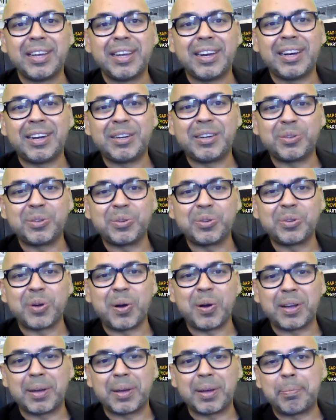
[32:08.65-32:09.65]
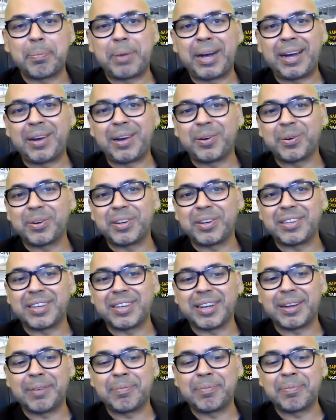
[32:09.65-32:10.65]
to talk about
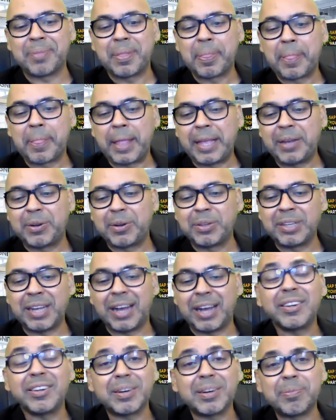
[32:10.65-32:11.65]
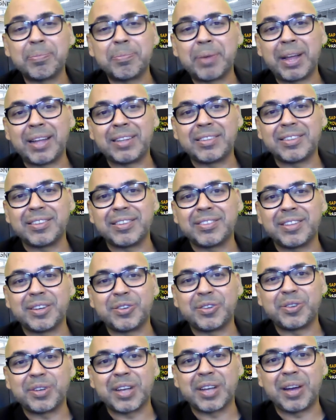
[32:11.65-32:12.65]
the other compliances
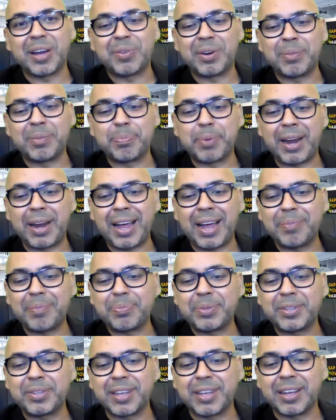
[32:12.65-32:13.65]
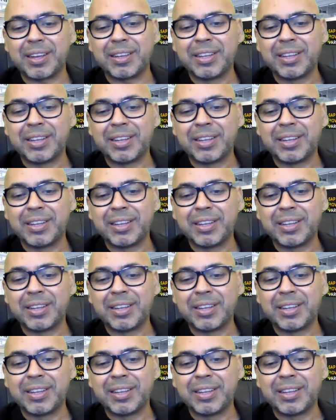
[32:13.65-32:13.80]
that you cover, and perhaps